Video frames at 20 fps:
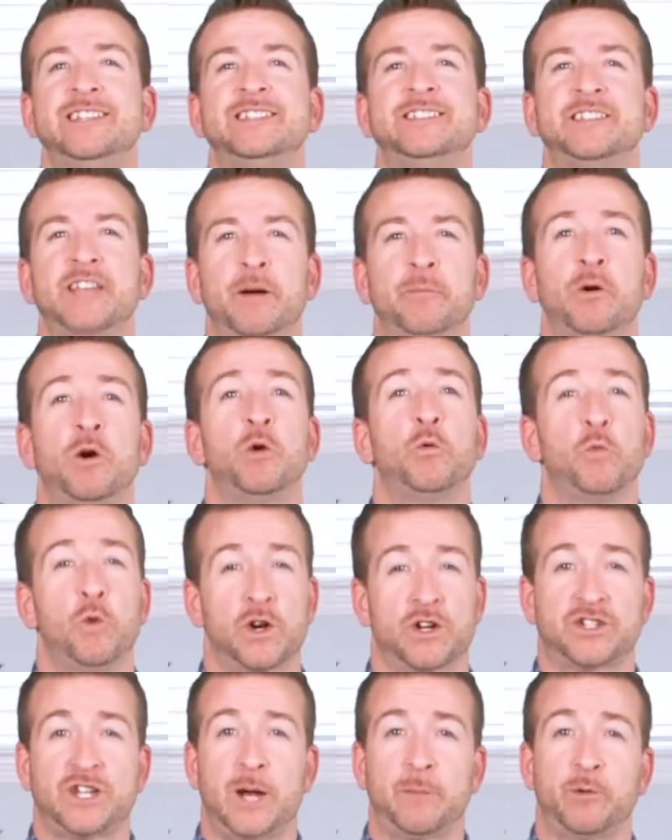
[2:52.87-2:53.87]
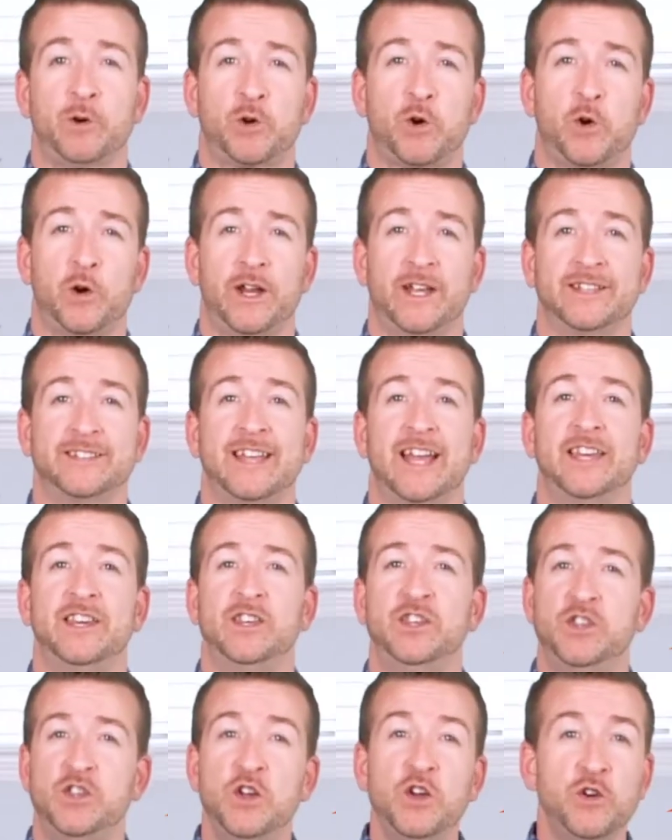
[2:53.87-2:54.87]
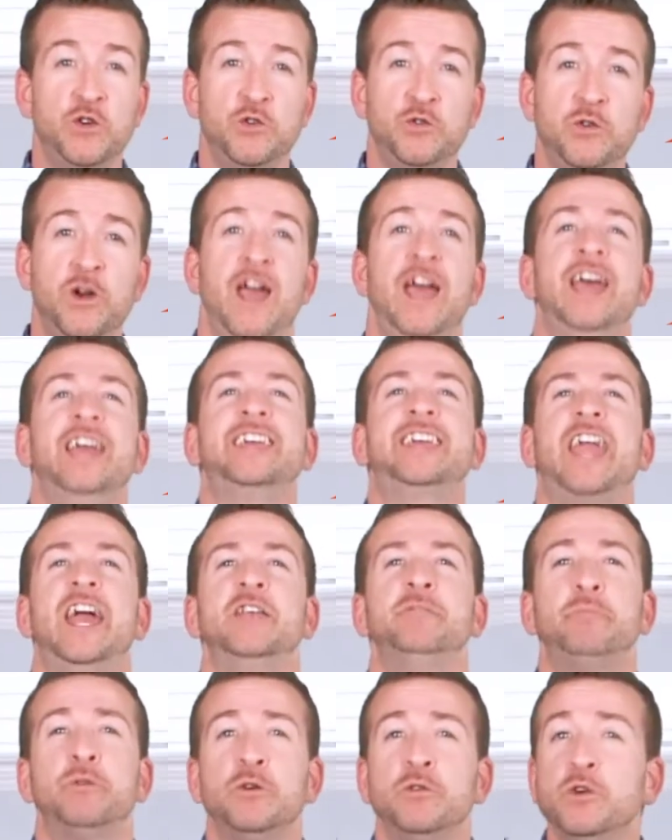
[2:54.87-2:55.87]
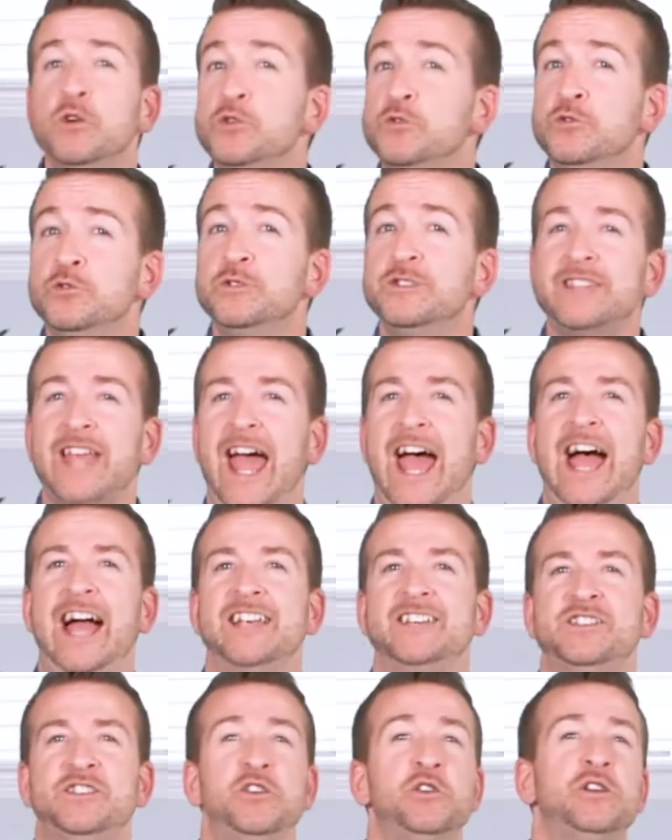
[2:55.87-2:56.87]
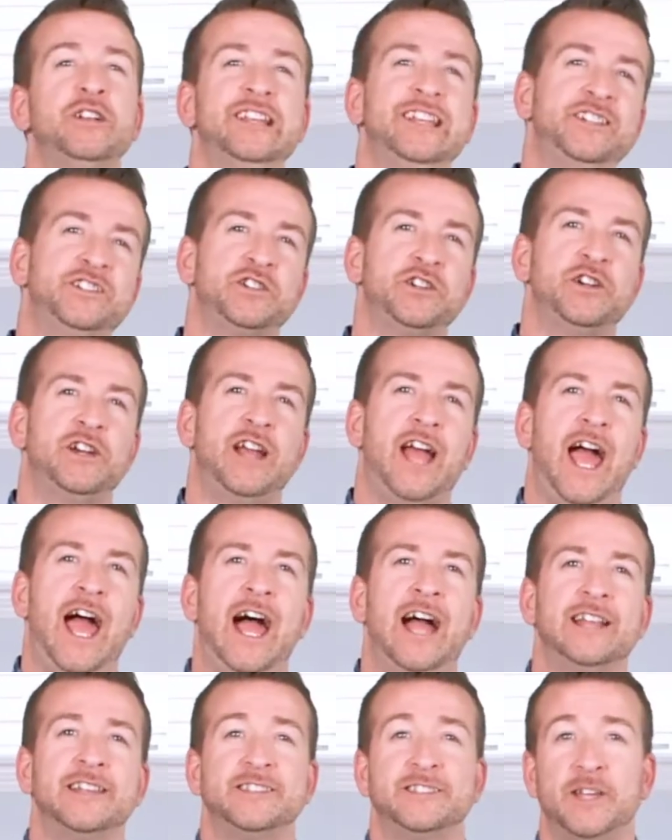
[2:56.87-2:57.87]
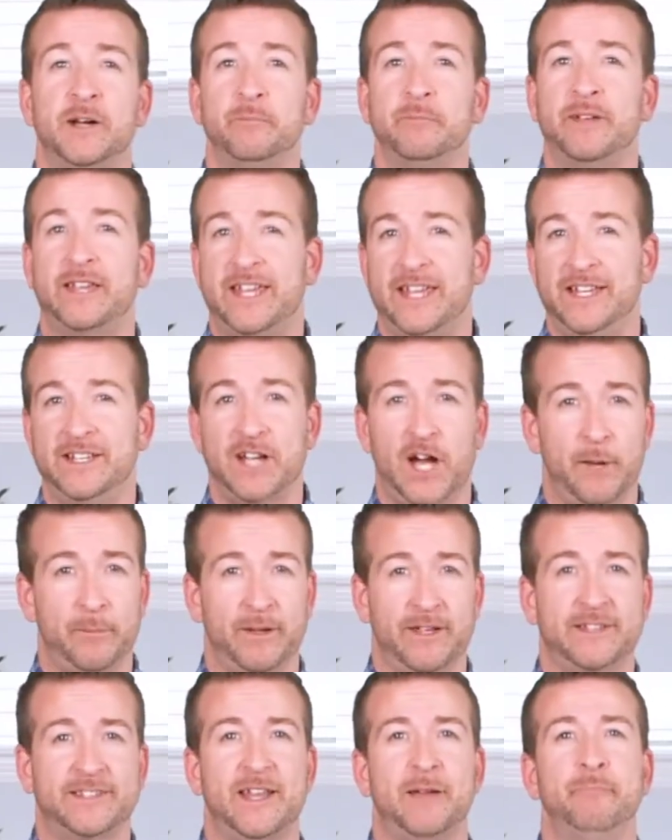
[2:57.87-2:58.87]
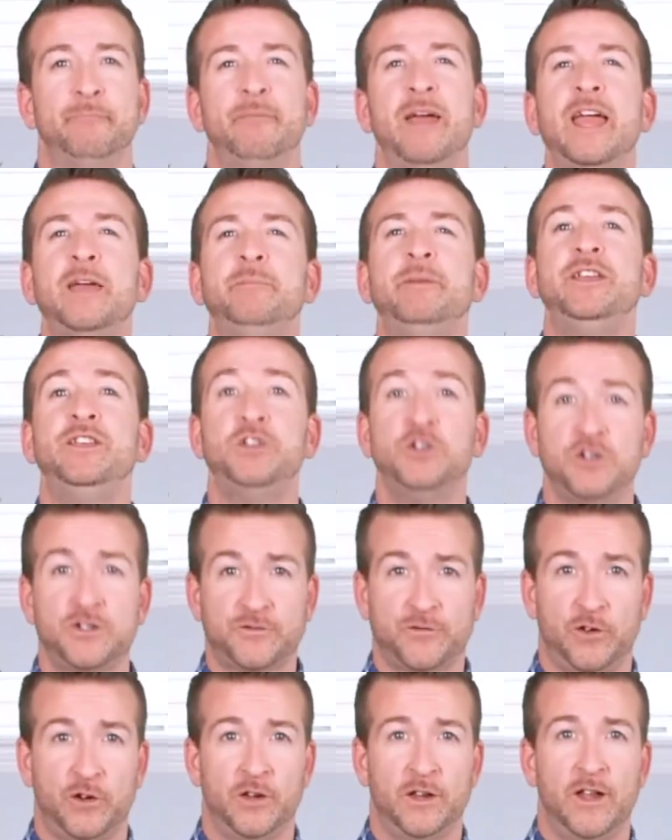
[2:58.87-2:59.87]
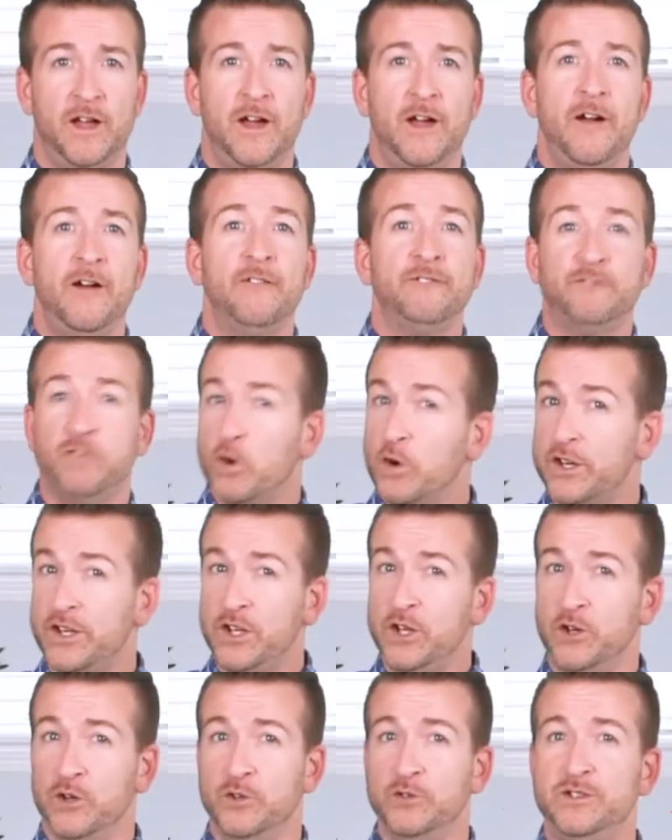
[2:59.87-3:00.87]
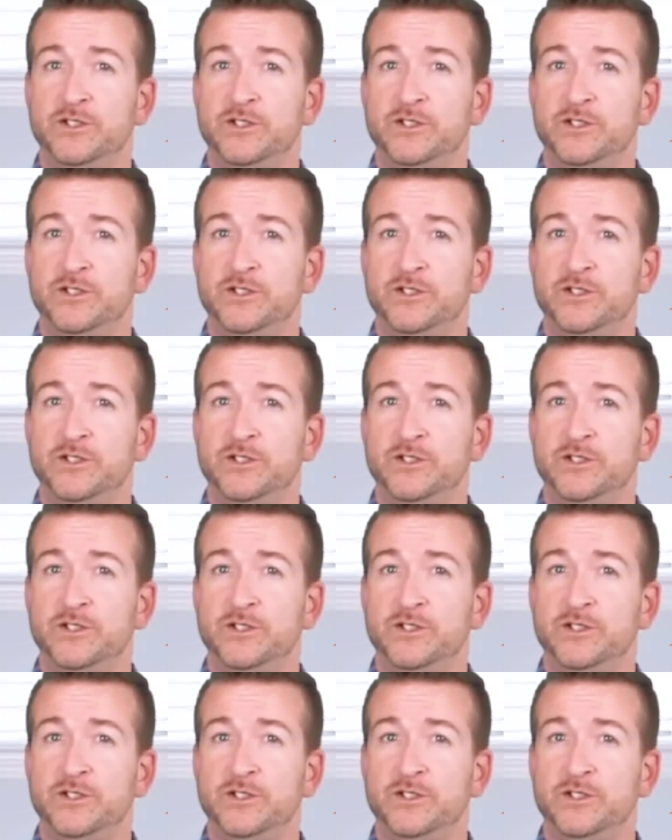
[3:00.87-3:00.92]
summer workshop recordings that you can peruse at your leisure at some key topics that may be useful for you